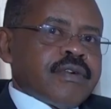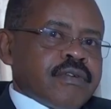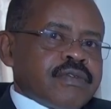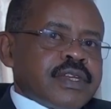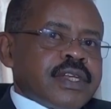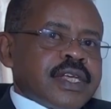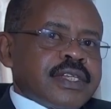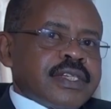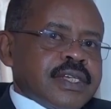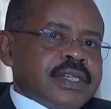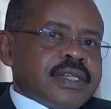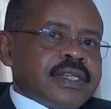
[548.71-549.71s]

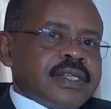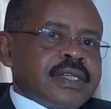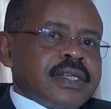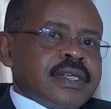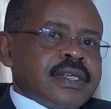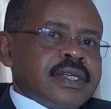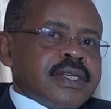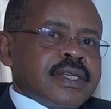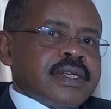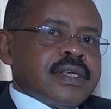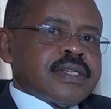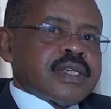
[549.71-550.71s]
COVID-19
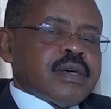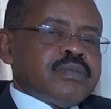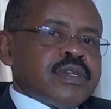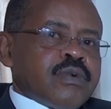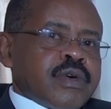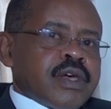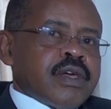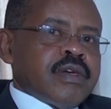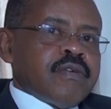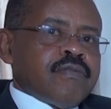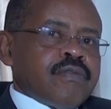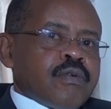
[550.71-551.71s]
is kept away
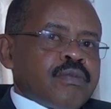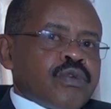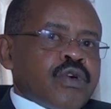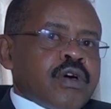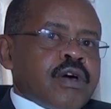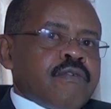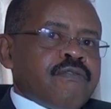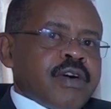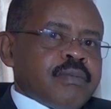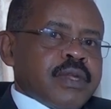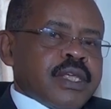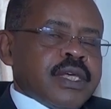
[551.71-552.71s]
from your
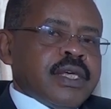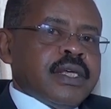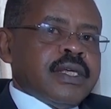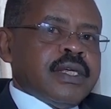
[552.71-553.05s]
family.